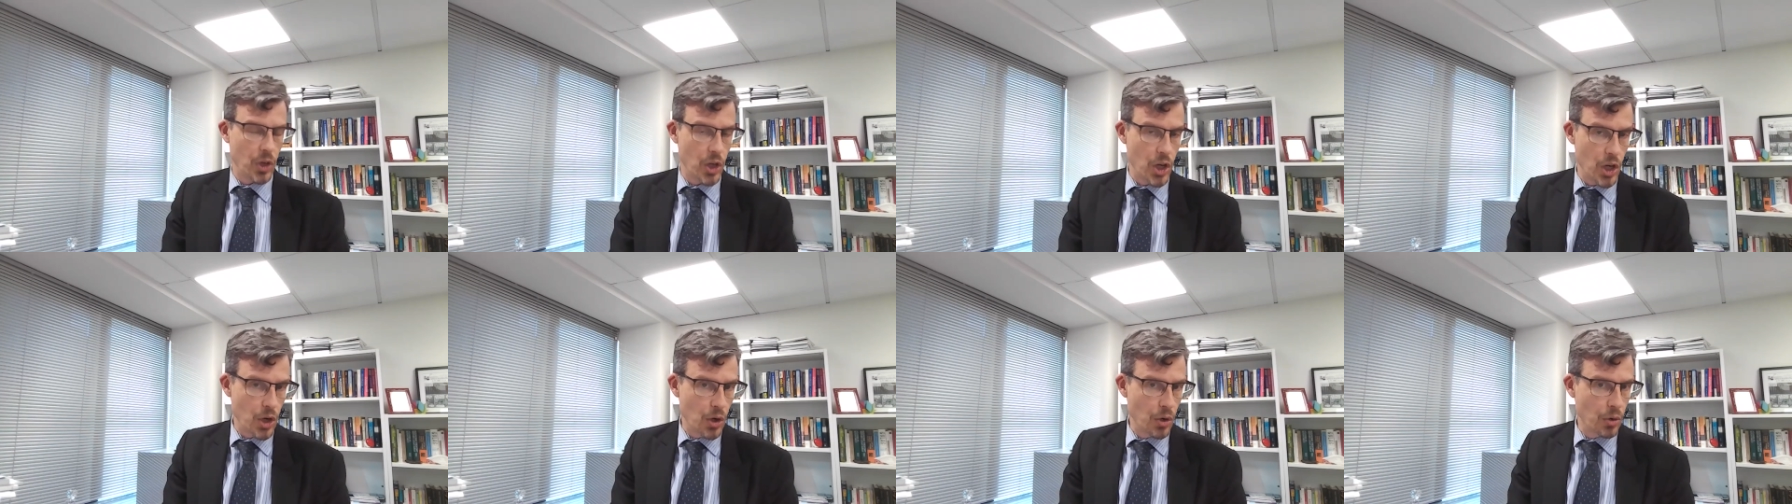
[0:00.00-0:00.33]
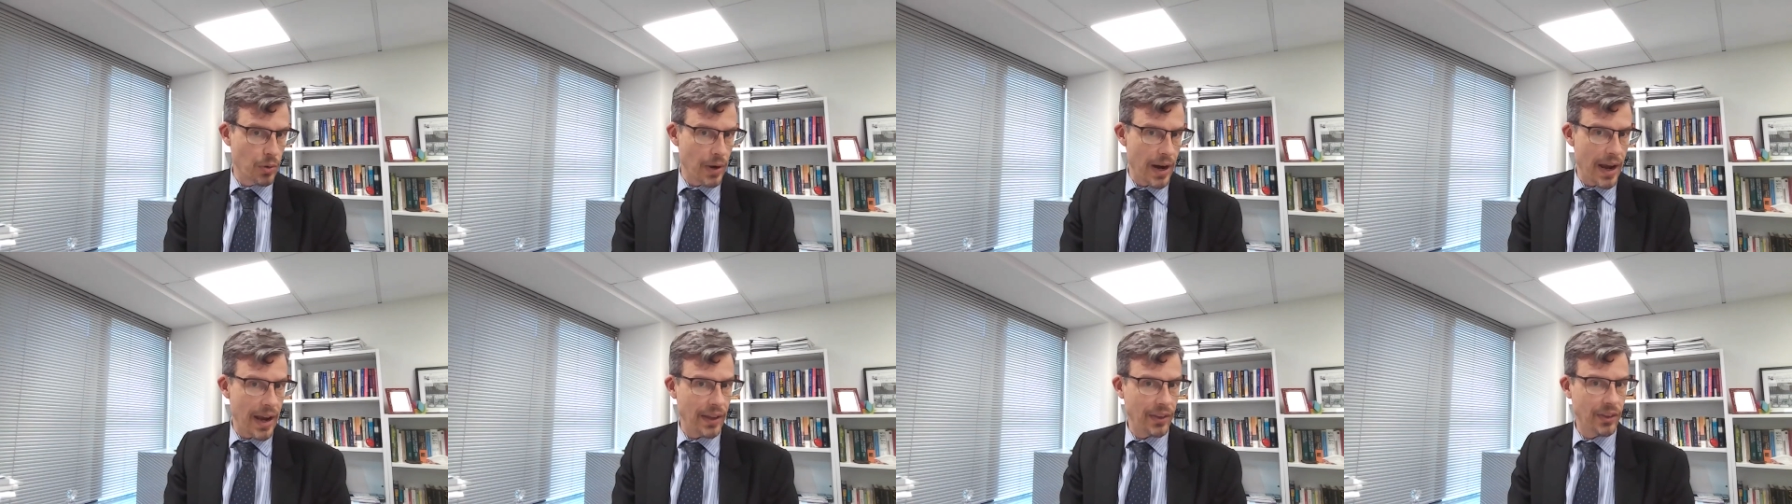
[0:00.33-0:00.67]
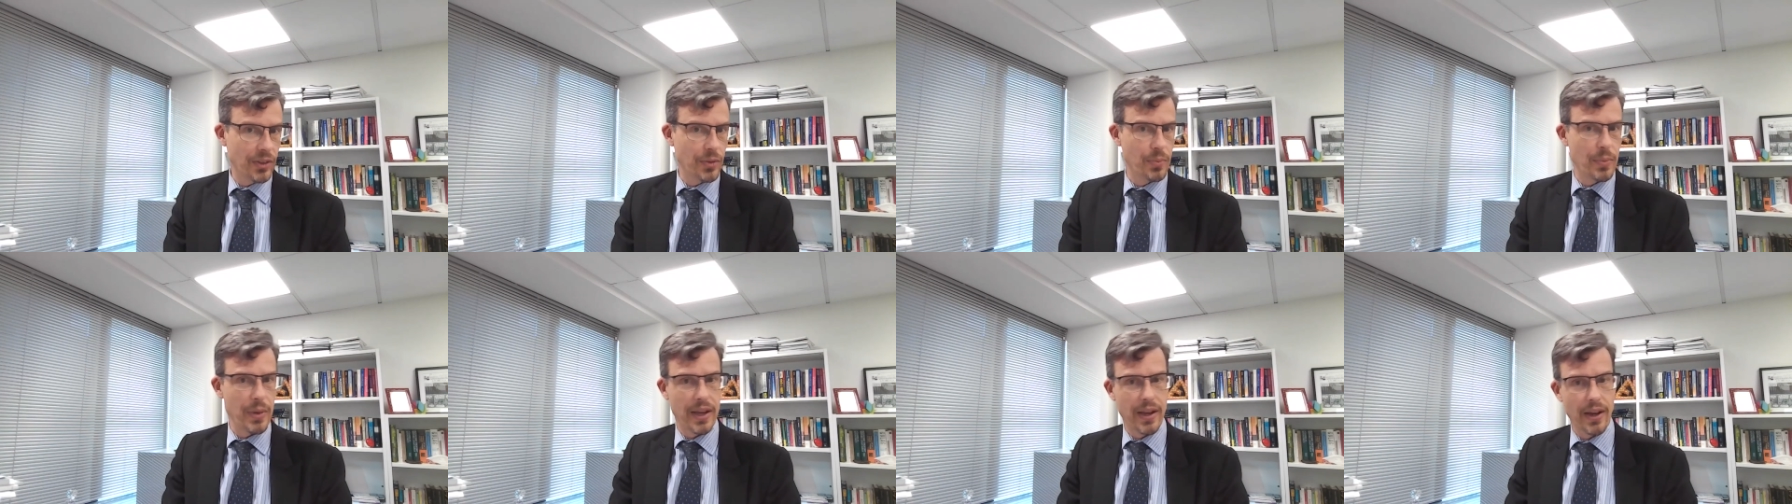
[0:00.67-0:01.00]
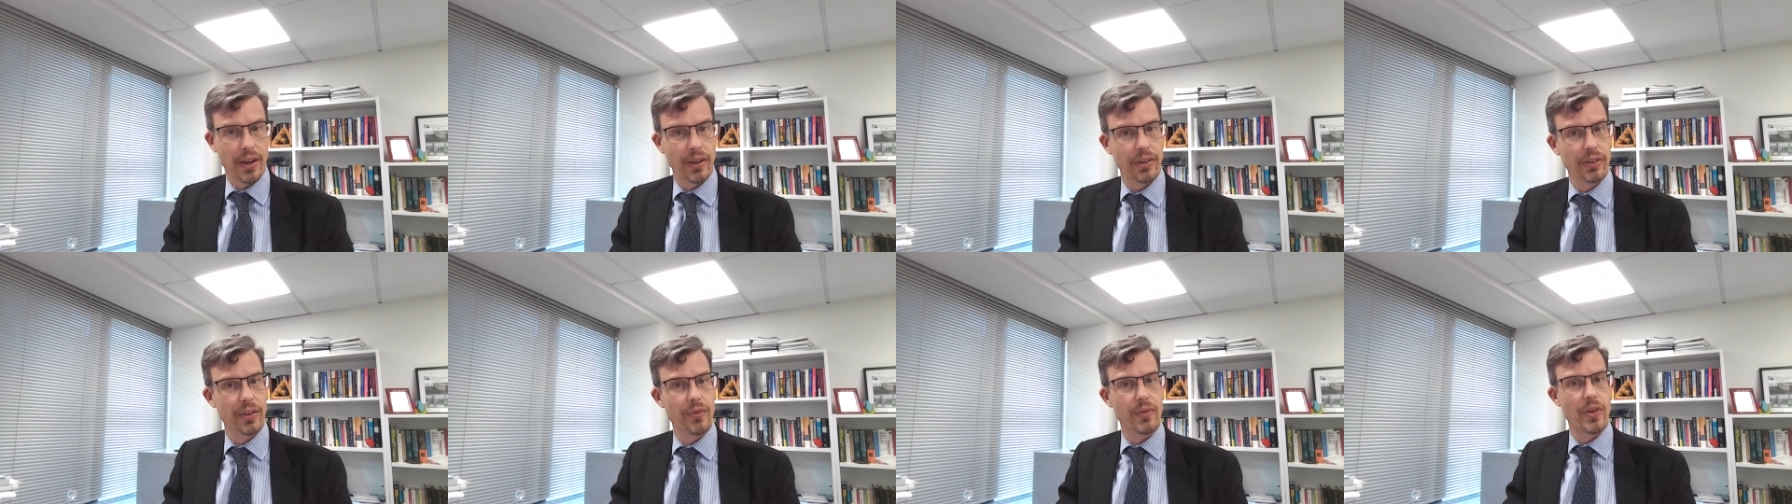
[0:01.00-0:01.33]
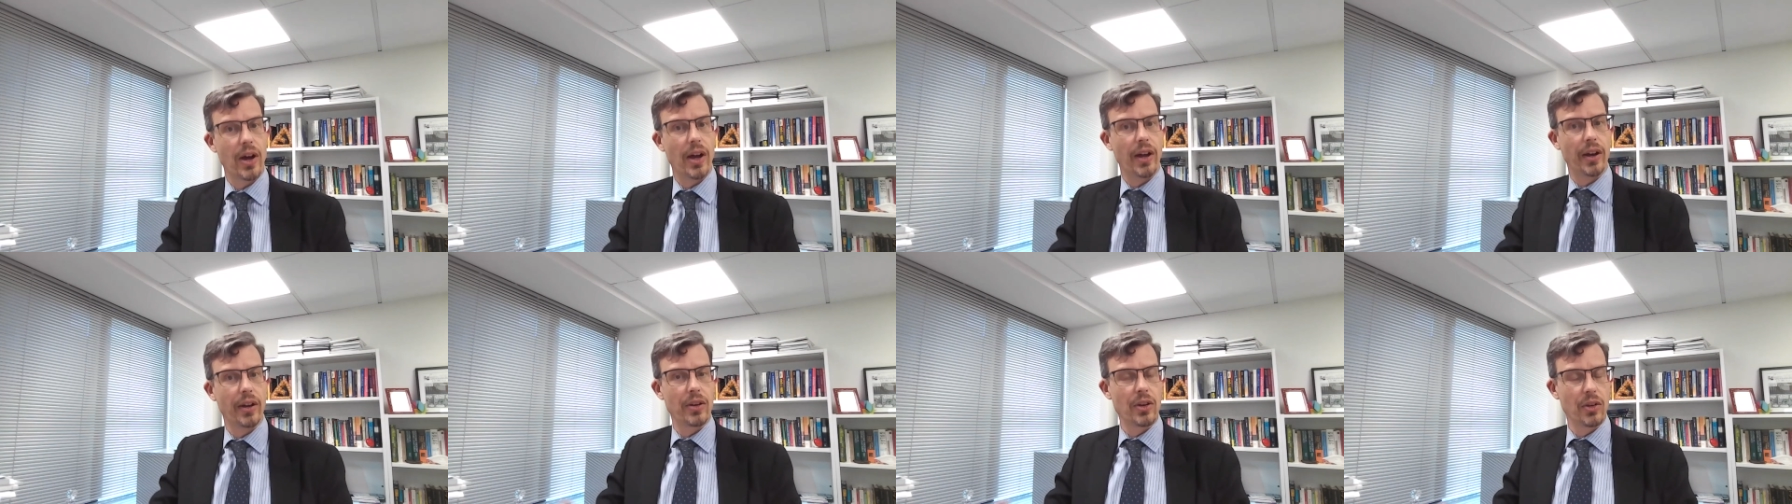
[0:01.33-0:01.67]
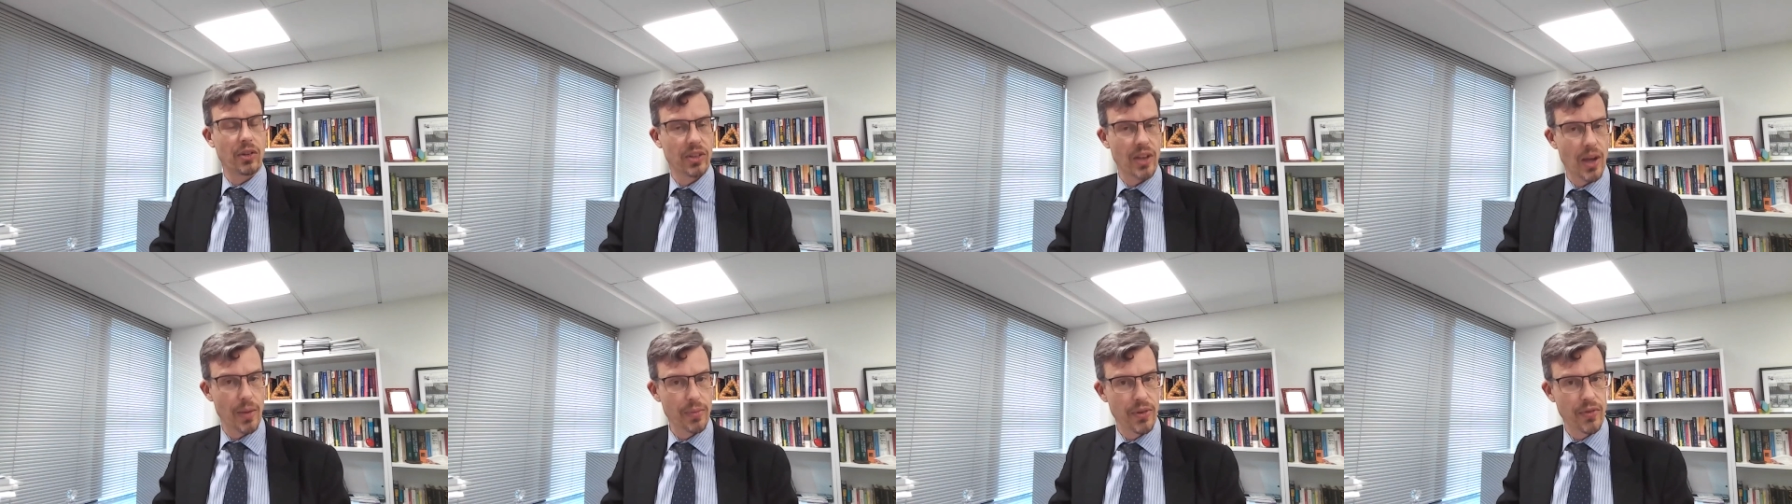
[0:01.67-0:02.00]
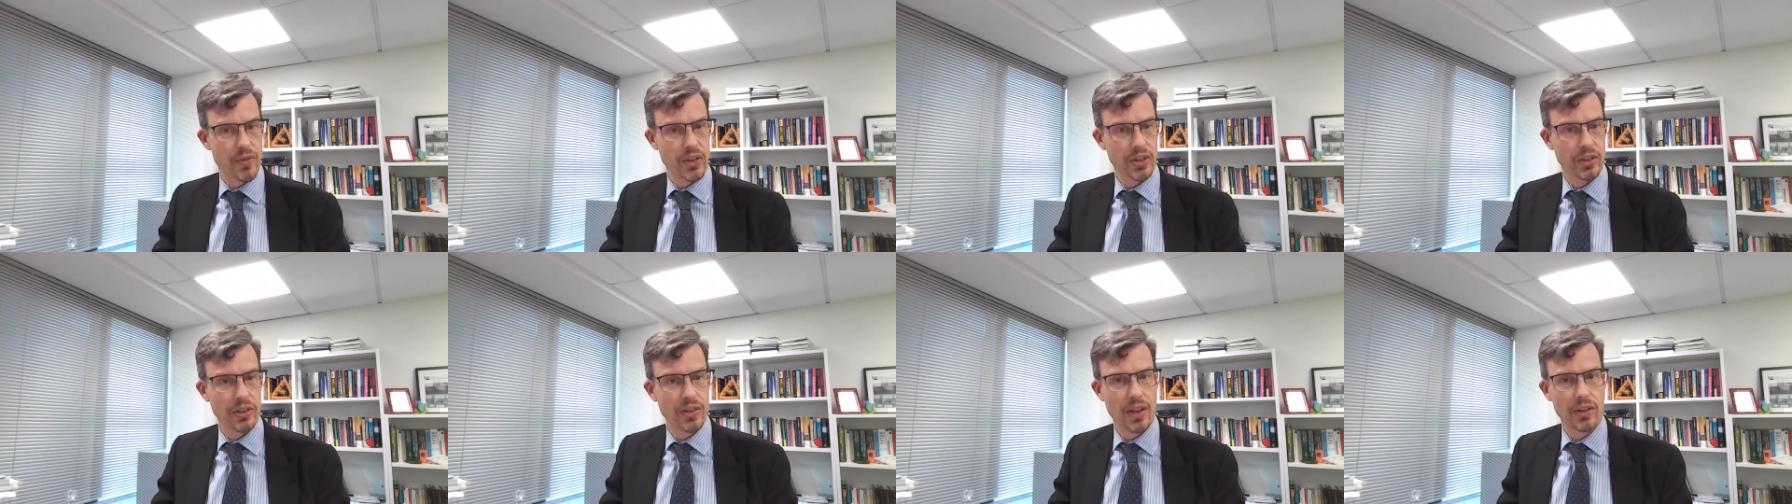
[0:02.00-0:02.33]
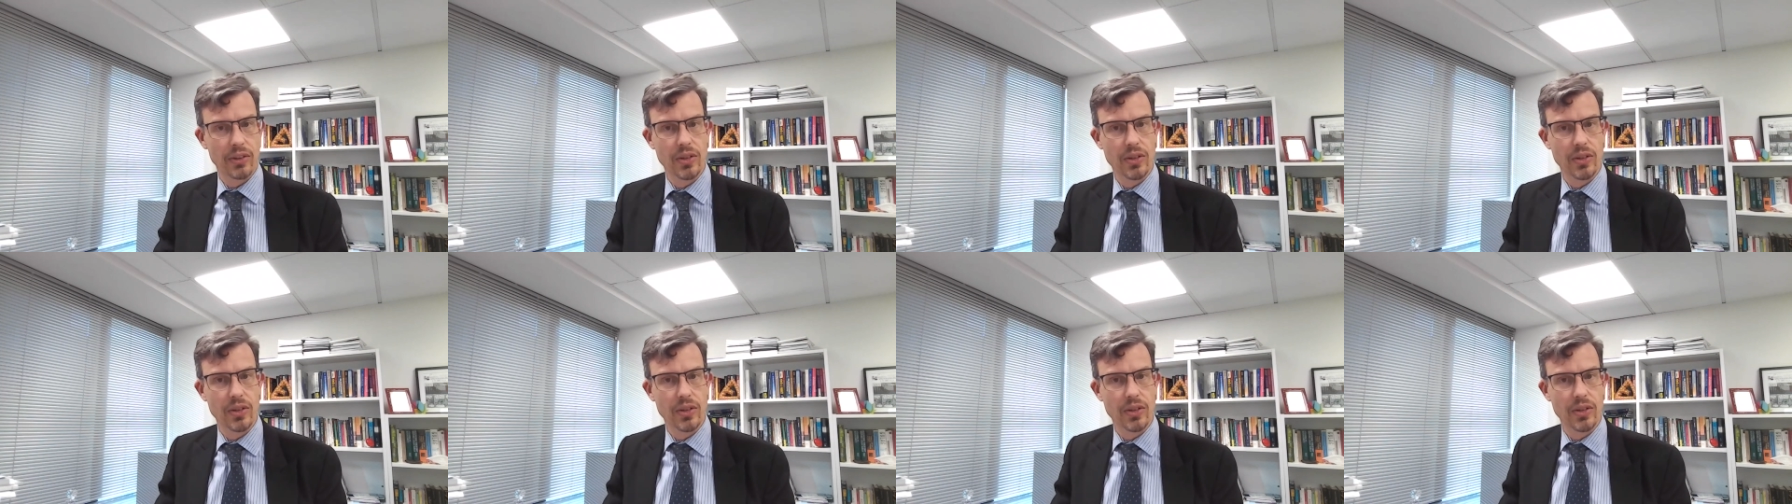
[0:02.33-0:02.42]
new rates because they've got a new subdivision